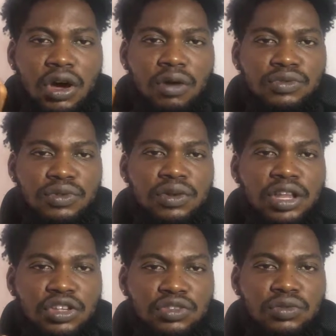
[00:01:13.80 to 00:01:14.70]
do a
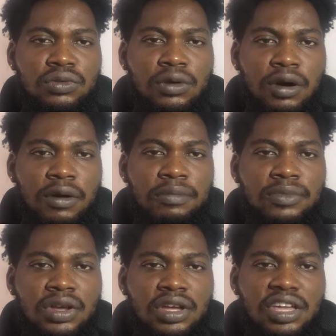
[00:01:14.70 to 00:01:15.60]
little
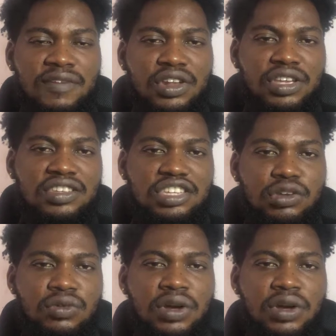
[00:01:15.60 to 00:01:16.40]
you have a skill,